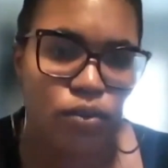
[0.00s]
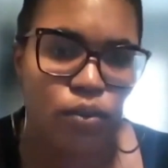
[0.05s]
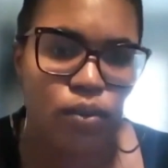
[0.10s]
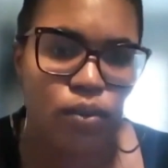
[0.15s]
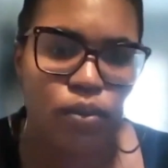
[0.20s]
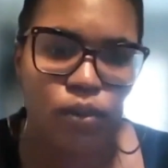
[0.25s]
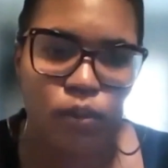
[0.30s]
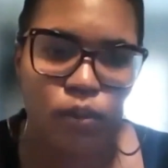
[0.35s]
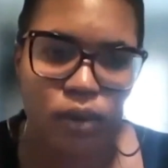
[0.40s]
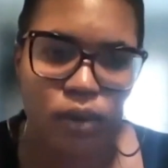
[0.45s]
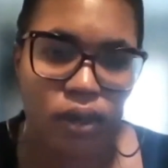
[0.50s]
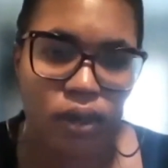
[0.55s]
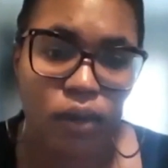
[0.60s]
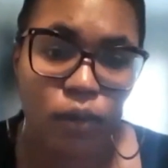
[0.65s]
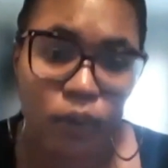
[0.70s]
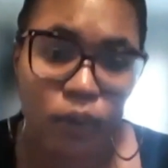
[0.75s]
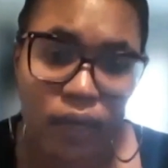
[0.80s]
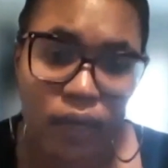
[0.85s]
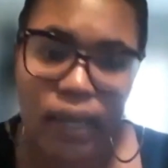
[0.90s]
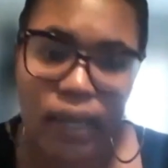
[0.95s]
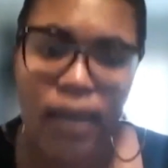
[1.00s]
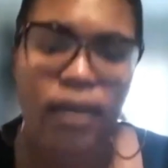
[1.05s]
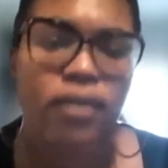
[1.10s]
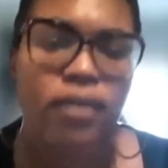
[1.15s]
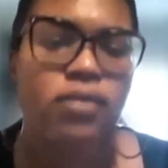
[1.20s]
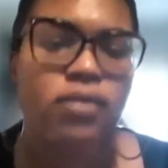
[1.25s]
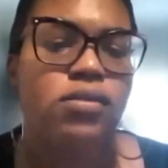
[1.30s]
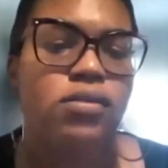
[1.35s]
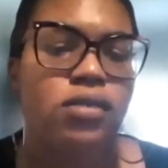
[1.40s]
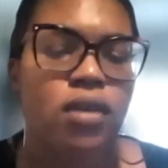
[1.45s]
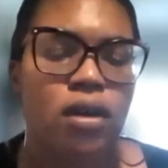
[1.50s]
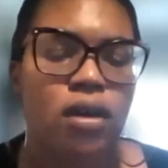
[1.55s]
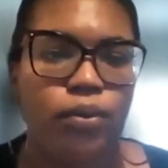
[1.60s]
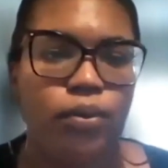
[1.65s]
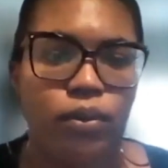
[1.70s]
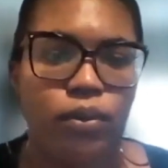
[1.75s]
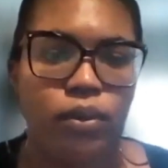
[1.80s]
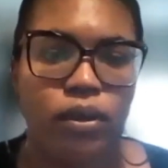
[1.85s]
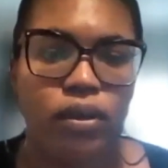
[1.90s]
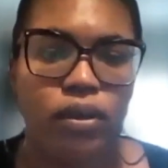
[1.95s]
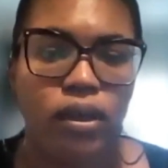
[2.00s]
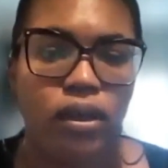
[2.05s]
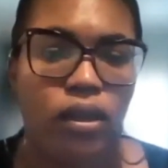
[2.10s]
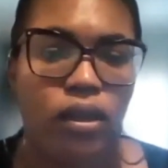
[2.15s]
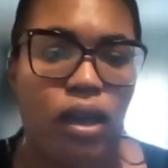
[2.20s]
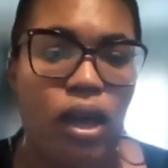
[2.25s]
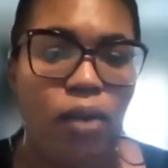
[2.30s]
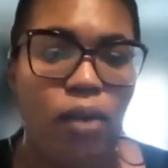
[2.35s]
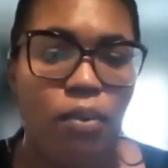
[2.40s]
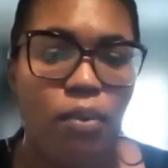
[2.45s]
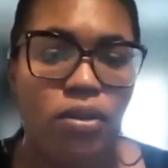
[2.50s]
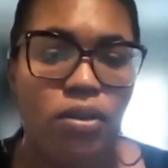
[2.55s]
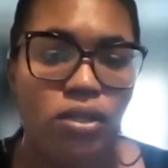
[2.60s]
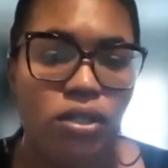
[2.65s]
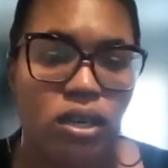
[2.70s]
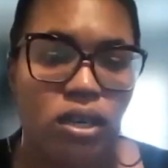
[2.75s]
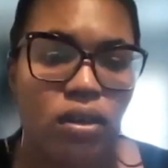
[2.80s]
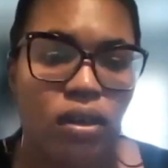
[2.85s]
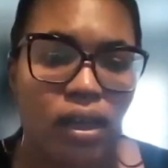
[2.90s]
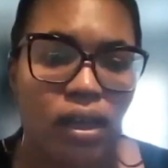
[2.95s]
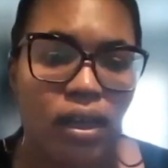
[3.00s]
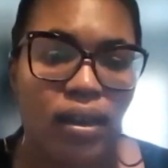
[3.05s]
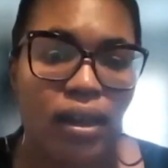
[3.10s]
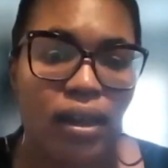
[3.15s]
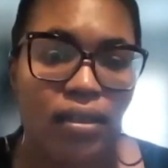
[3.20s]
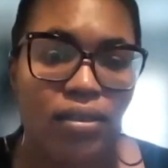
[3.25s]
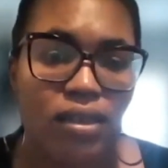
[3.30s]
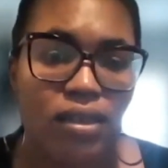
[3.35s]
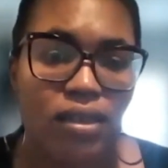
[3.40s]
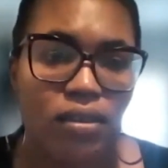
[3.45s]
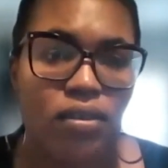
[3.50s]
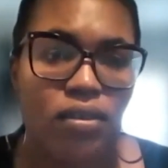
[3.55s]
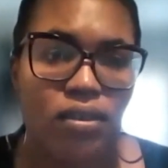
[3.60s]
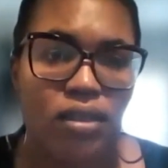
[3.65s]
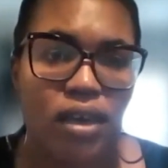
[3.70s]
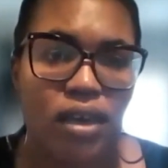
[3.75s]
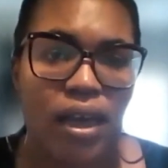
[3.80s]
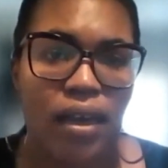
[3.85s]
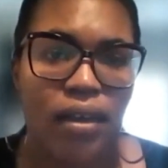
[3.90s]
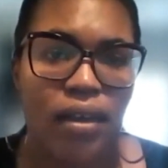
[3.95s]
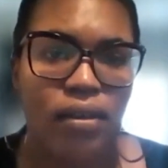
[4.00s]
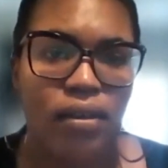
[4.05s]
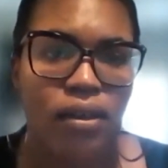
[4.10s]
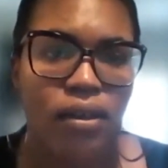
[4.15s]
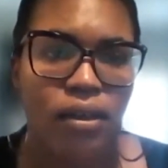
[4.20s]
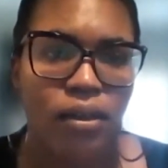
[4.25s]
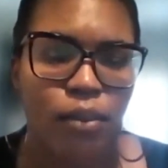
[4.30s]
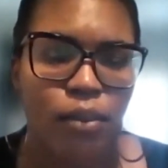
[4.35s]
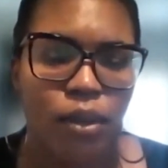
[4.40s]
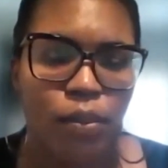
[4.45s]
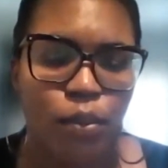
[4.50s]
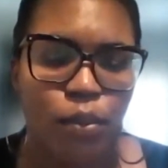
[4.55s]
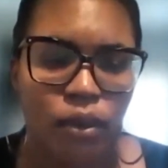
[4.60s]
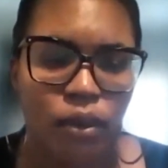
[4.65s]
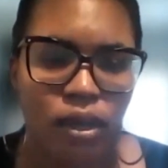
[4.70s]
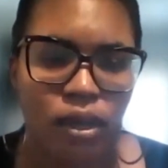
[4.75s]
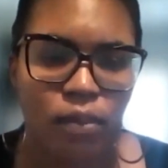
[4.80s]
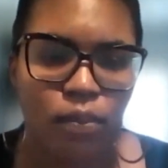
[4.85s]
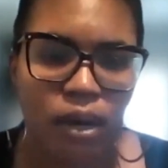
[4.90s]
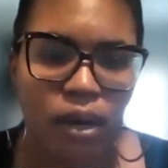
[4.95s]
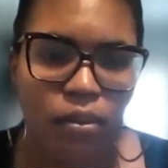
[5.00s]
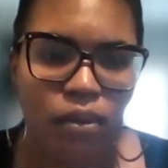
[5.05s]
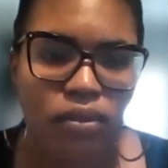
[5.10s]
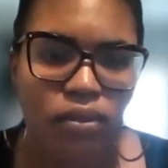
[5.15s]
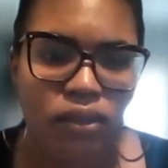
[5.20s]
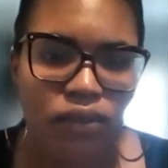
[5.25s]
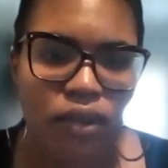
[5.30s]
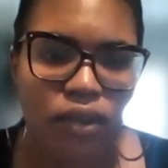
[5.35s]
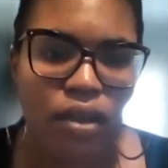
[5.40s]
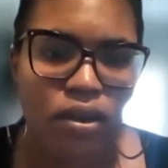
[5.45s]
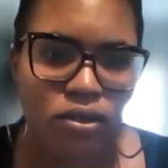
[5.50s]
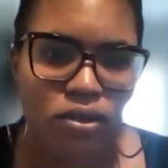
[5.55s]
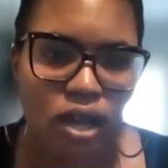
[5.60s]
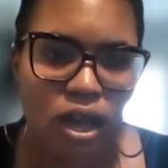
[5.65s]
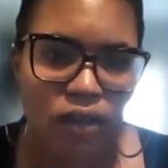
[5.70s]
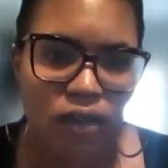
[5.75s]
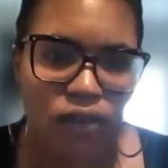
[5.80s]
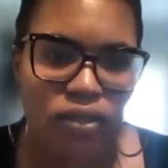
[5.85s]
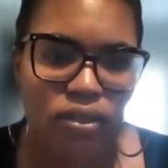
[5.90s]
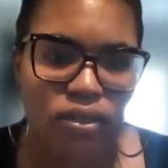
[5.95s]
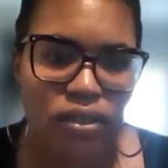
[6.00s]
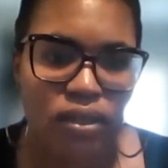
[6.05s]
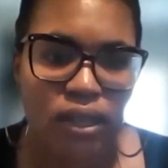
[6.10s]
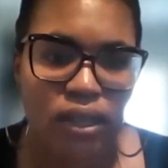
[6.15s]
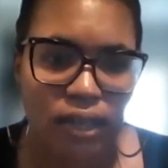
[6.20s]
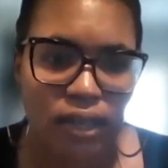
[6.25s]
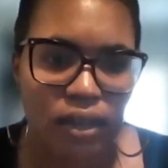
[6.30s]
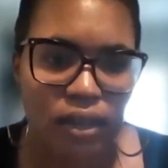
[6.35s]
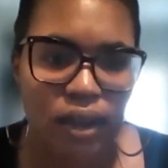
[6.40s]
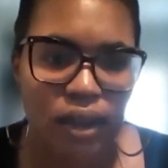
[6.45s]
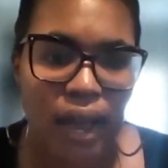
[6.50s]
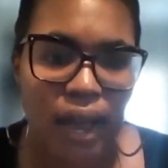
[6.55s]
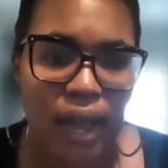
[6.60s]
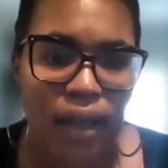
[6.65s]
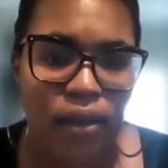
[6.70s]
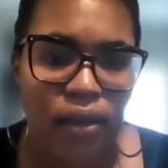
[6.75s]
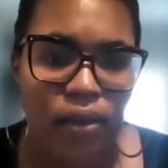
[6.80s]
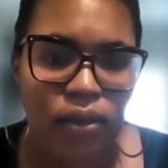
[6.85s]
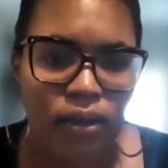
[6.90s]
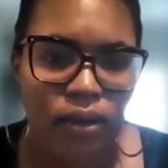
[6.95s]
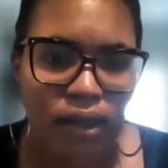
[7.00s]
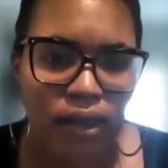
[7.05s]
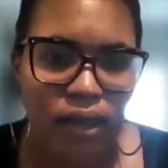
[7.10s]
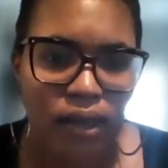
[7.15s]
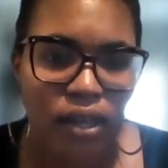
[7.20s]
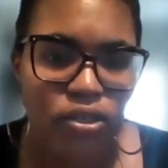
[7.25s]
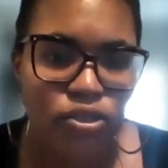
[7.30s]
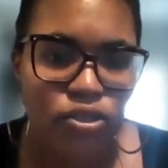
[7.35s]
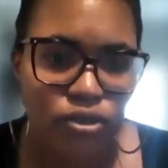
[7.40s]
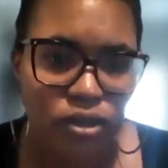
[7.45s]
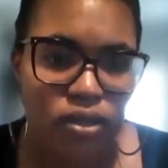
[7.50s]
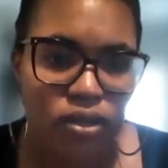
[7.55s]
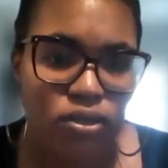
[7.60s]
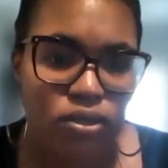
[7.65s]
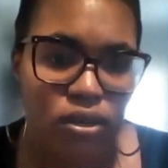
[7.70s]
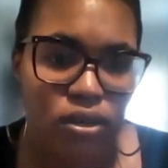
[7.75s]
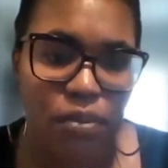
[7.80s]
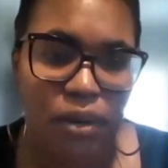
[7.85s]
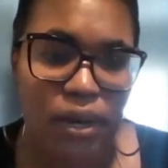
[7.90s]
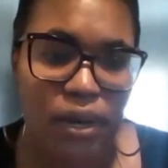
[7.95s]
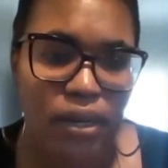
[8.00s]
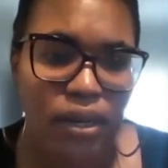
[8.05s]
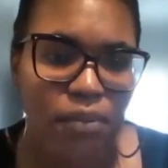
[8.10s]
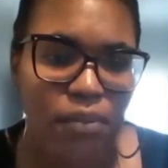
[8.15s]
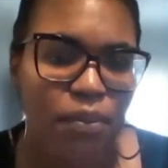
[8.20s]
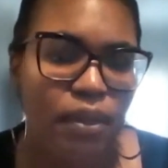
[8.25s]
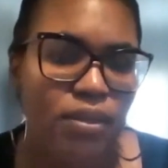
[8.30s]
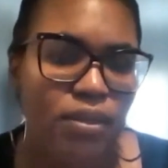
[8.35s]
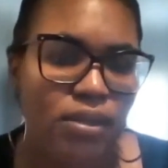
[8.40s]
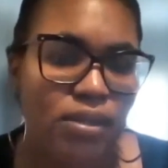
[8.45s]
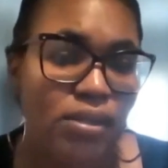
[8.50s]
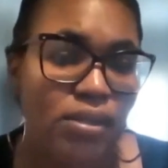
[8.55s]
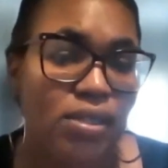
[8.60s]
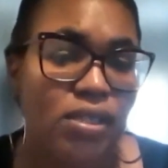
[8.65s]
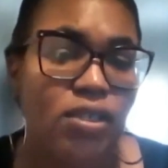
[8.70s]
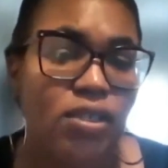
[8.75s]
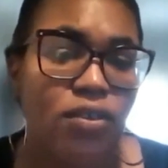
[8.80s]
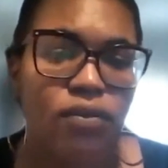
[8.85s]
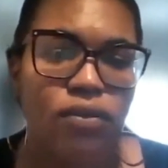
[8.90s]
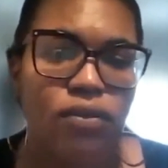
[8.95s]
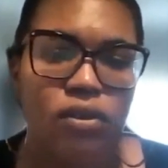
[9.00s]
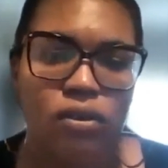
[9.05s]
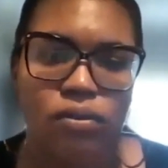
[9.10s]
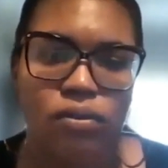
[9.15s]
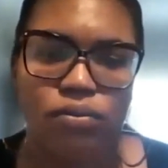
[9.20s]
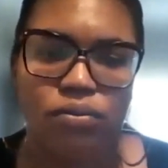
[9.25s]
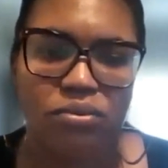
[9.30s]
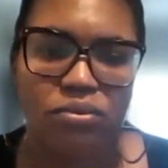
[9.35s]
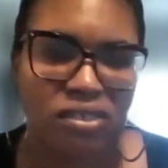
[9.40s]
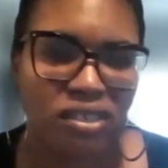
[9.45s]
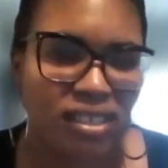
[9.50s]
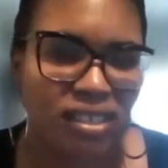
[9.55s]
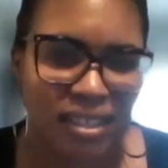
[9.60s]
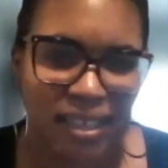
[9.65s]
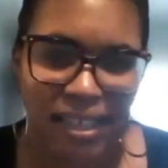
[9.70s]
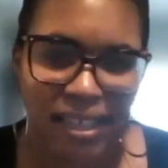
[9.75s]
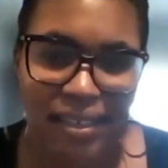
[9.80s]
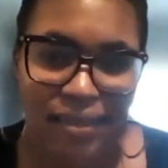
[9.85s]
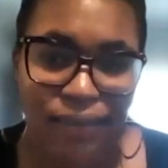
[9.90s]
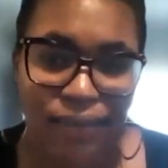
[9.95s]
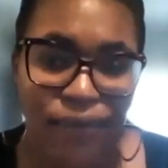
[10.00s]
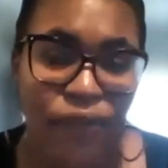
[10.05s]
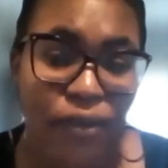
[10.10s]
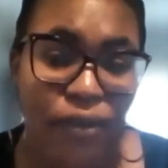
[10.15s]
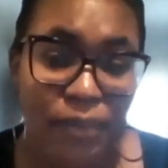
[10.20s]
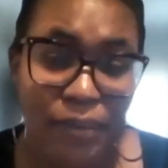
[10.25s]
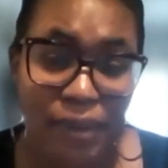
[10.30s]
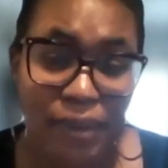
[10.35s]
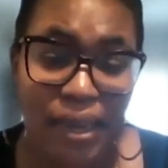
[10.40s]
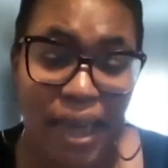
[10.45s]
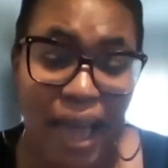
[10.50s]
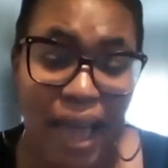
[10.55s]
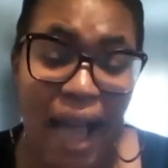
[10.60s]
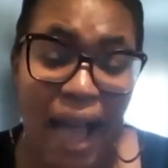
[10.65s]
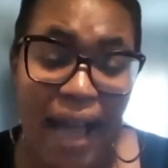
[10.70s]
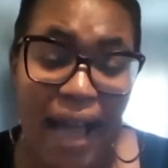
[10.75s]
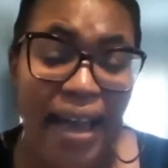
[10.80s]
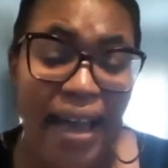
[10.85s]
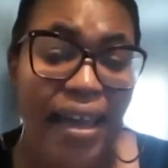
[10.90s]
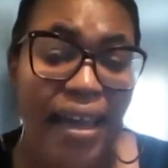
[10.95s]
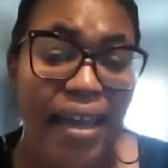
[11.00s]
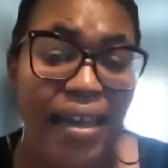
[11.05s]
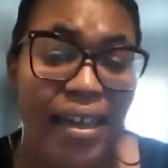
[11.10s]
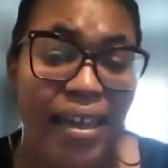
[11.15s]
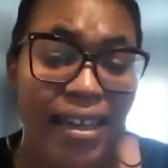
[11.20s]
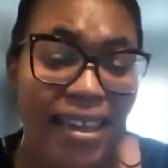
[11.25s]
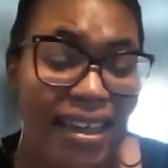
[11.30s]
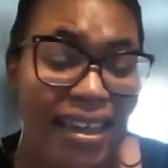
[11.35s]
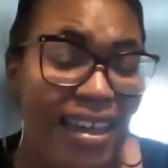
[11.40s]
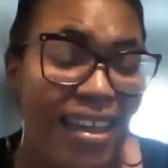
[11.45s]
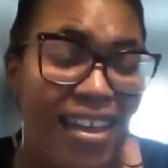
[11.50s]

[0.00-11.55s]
We were working weekends, we were working up until, and I think that people hear public defender's office and they hear how it drains your body, but civil, really, for me, I